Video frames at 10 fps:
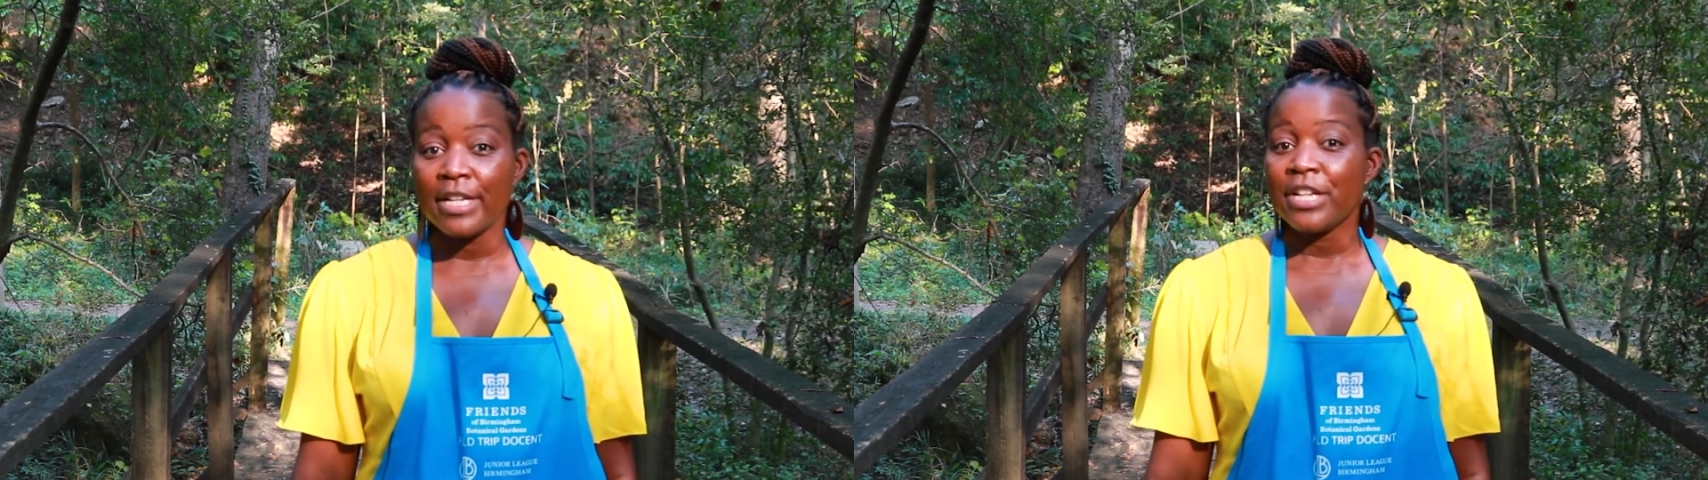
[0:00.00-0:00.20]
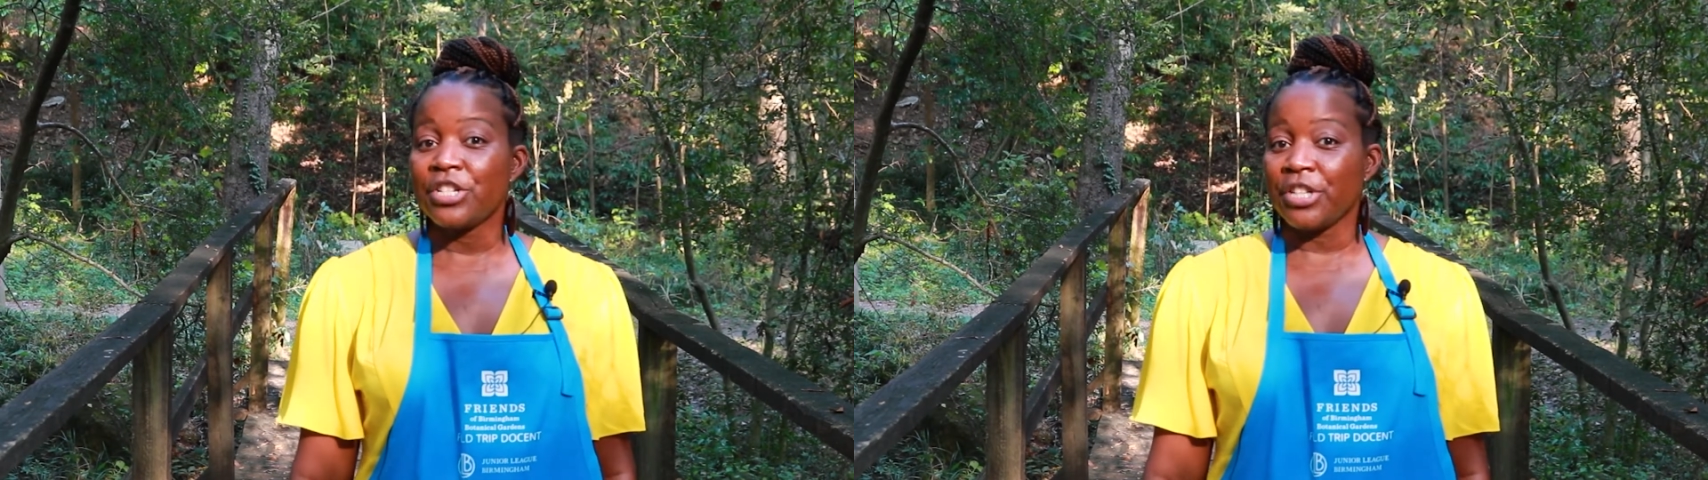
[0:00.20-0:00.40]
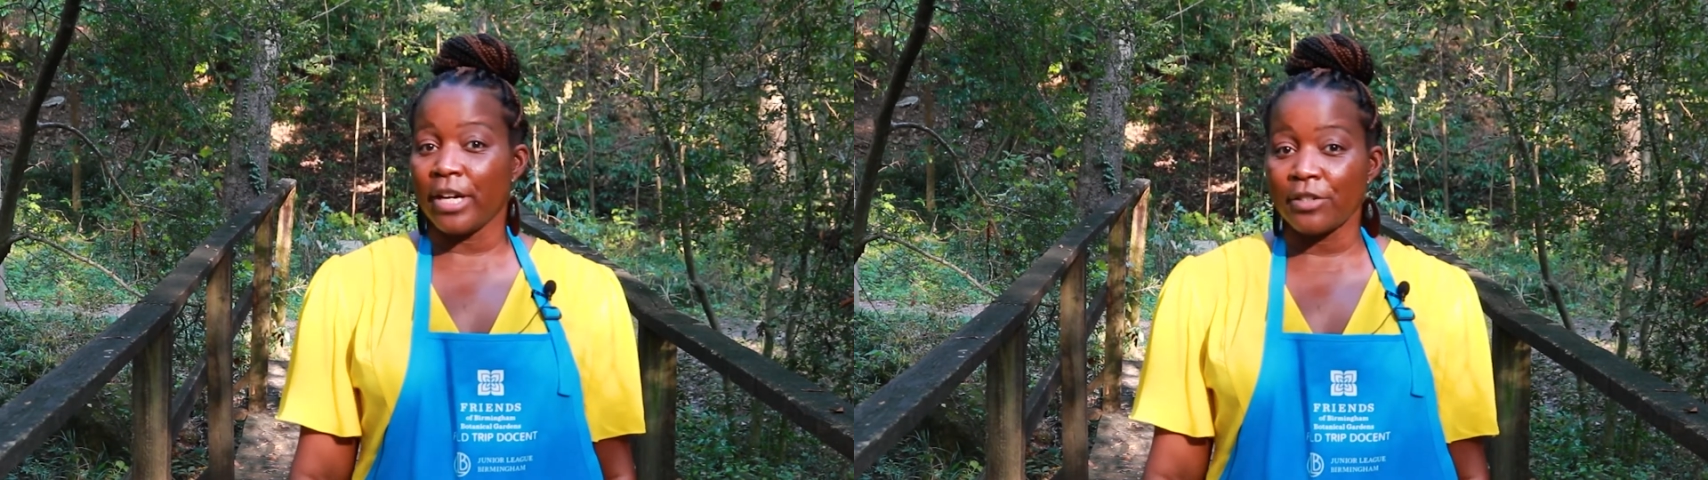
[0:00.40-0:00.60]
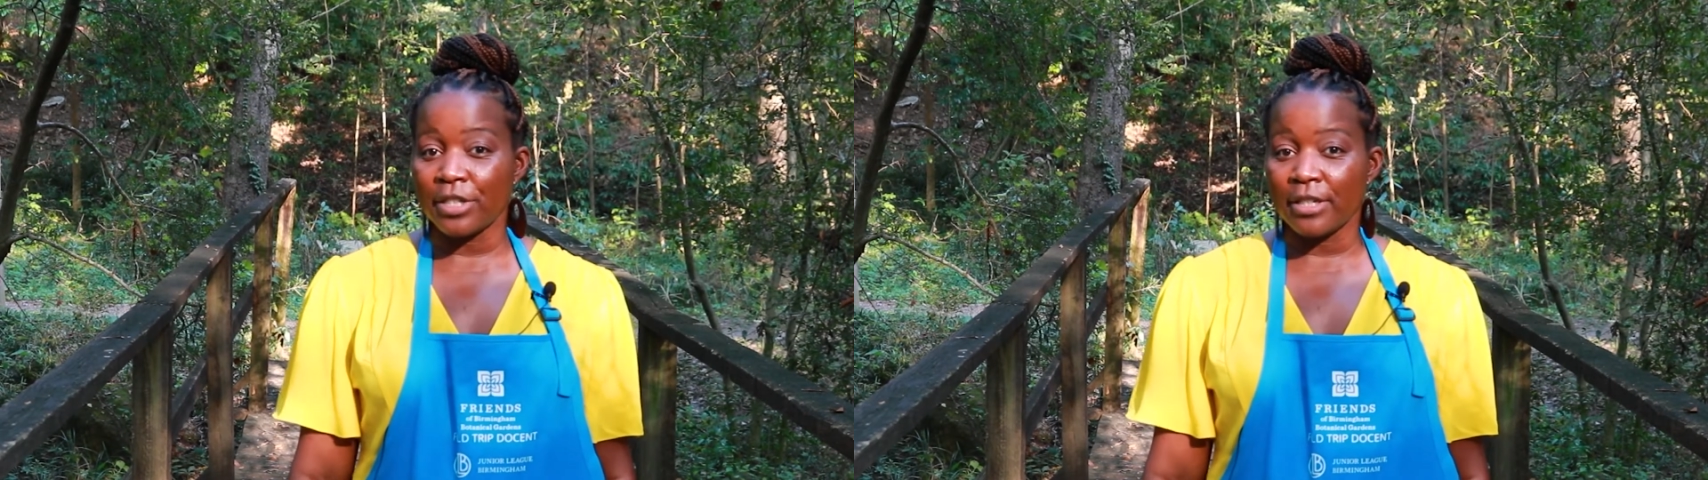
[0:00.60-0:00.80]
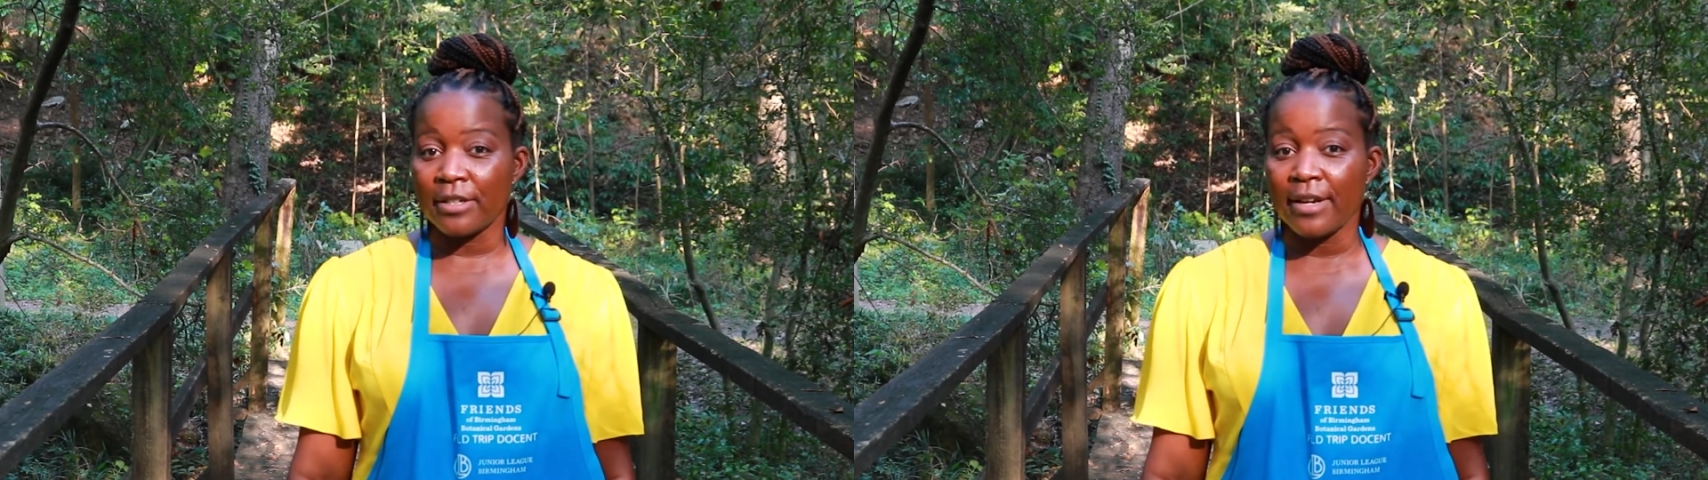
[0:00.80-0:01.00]

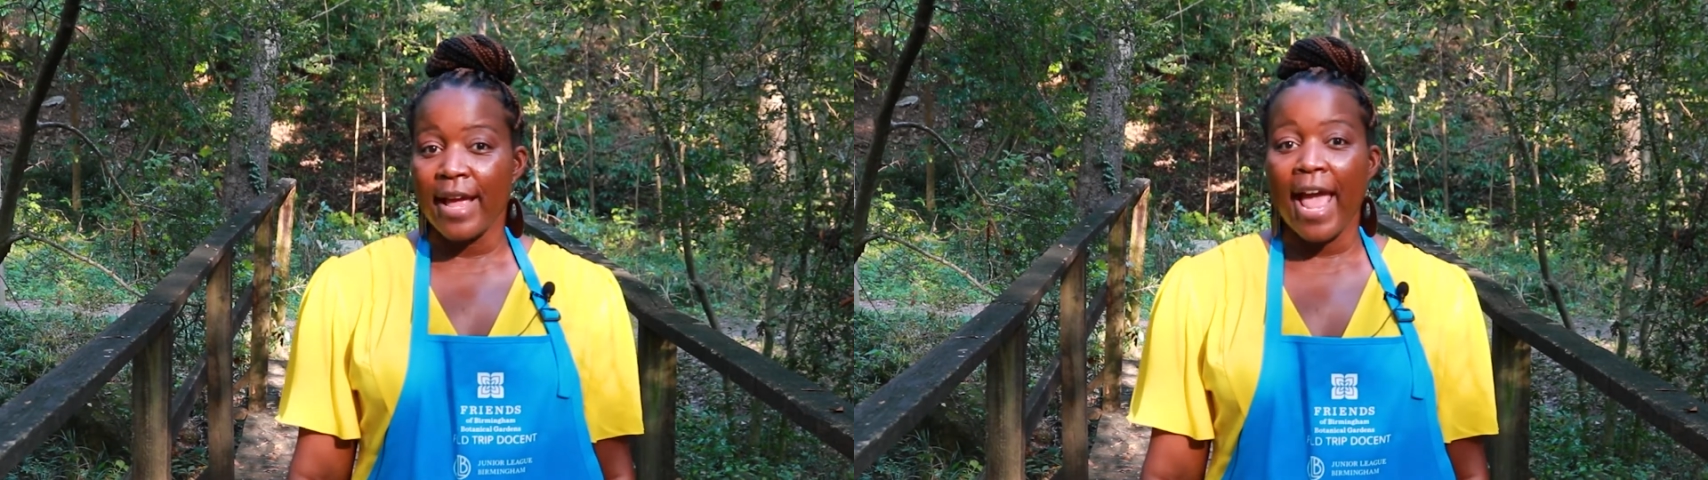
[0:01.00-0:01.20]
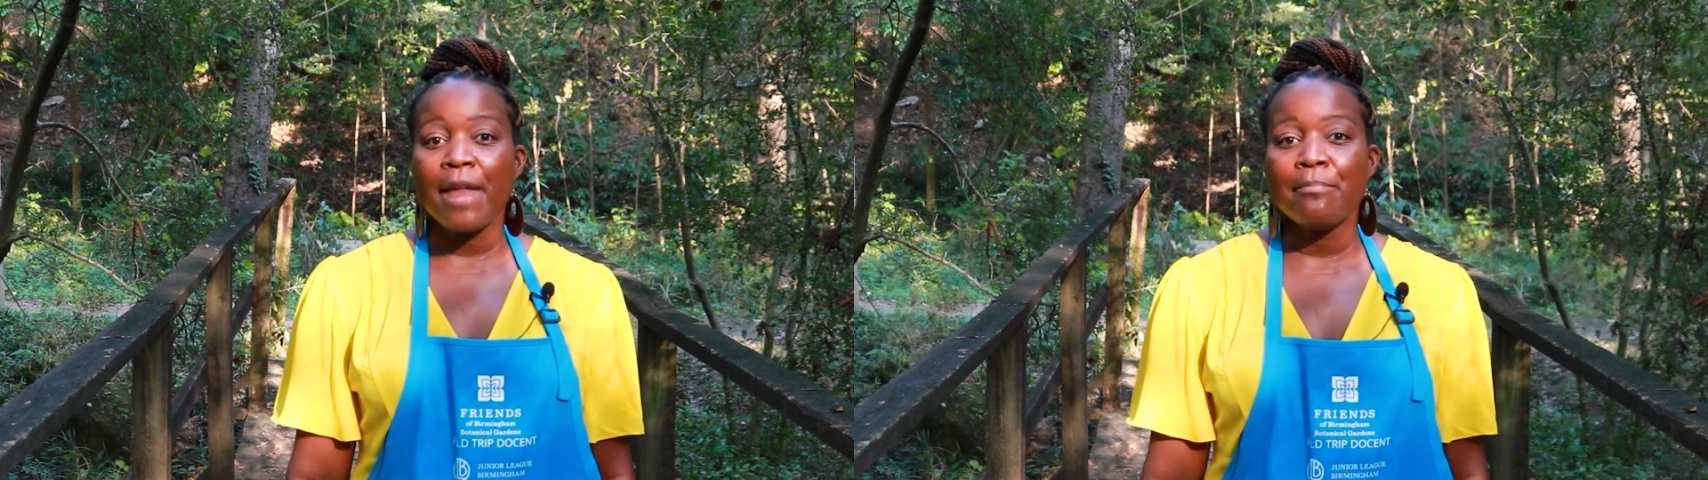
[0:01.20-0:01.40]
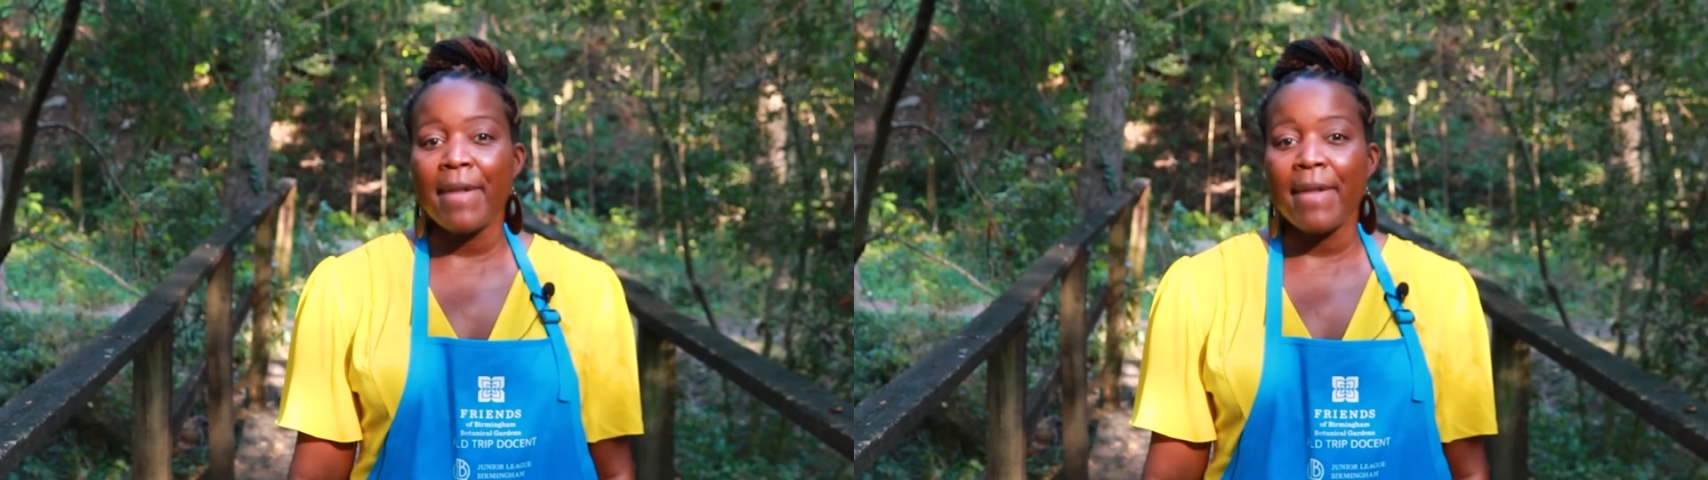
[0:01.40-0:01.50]
shelter, and